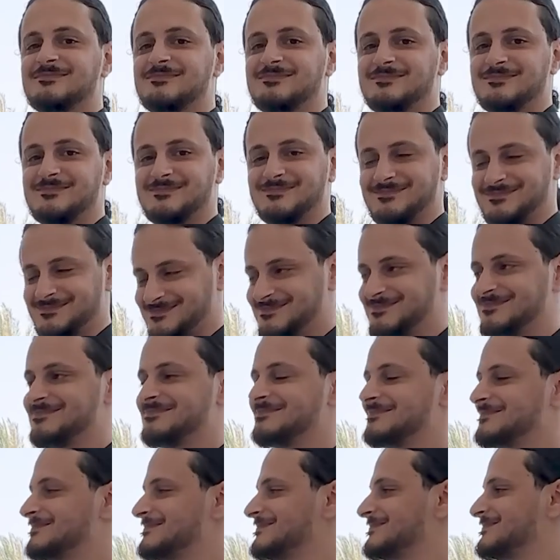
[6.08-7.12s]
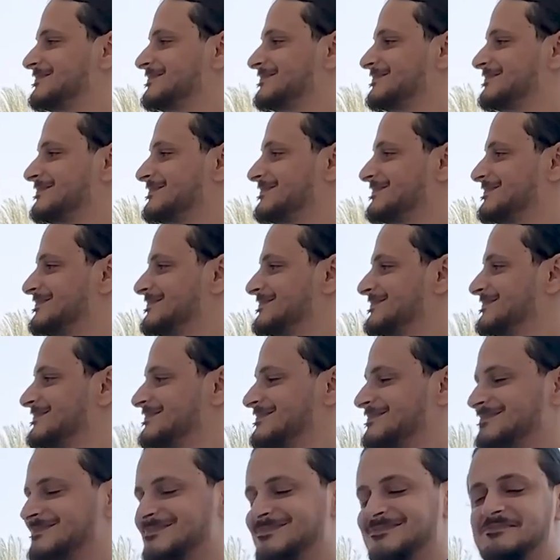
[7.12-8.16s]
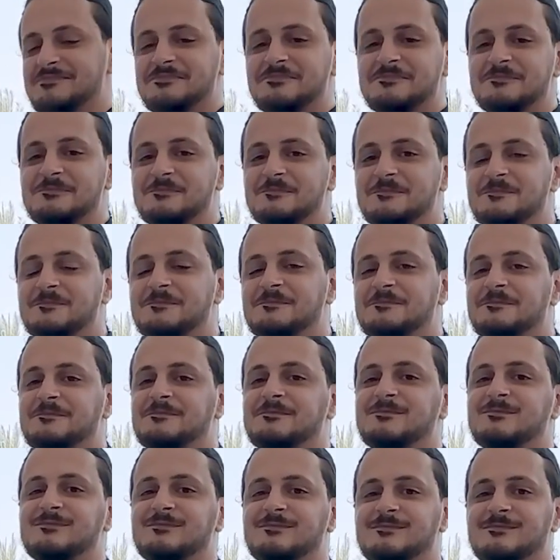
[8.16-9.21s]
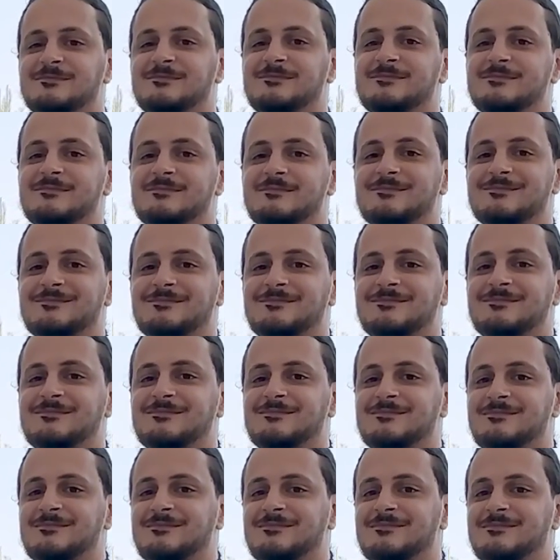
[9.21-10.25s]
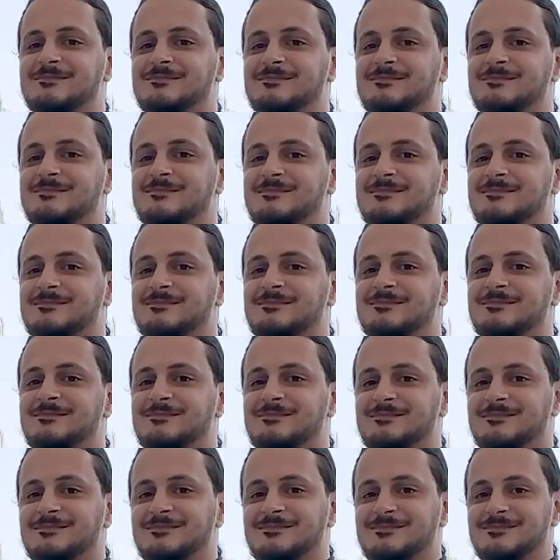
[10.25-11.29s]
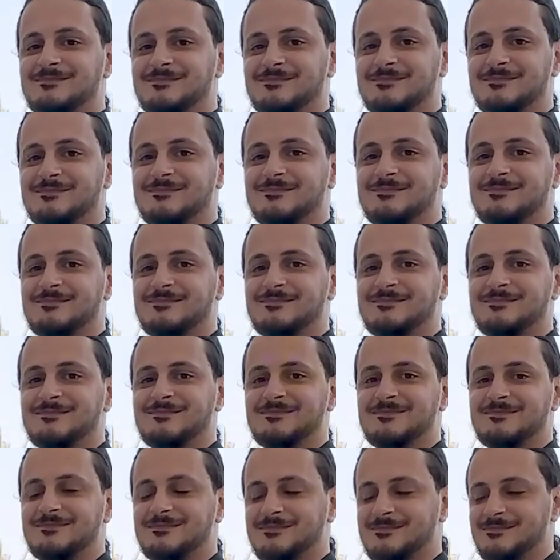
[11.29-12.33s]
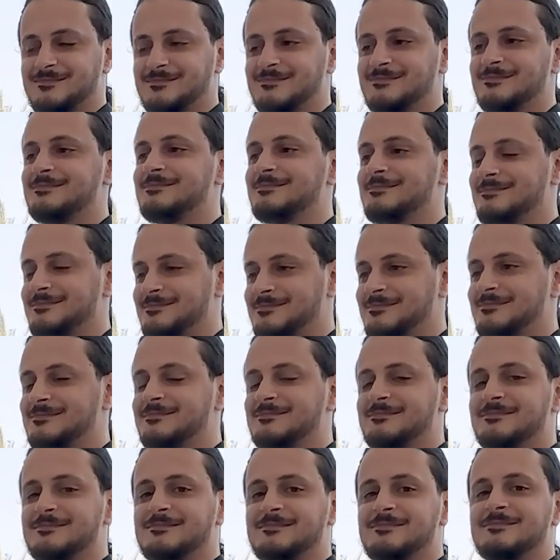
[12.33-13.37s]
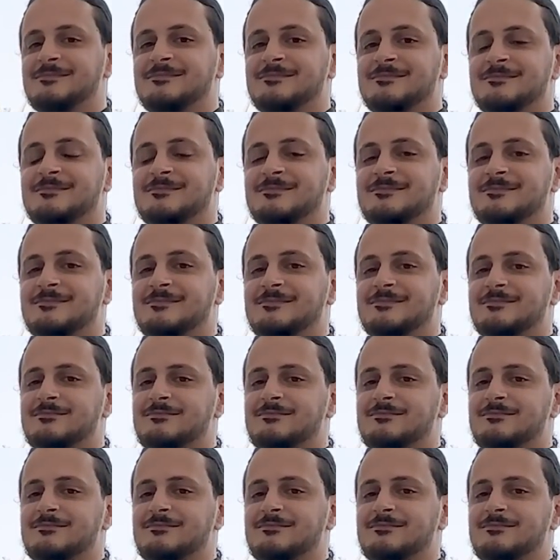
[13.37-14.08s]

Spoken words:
The person shown says nothing.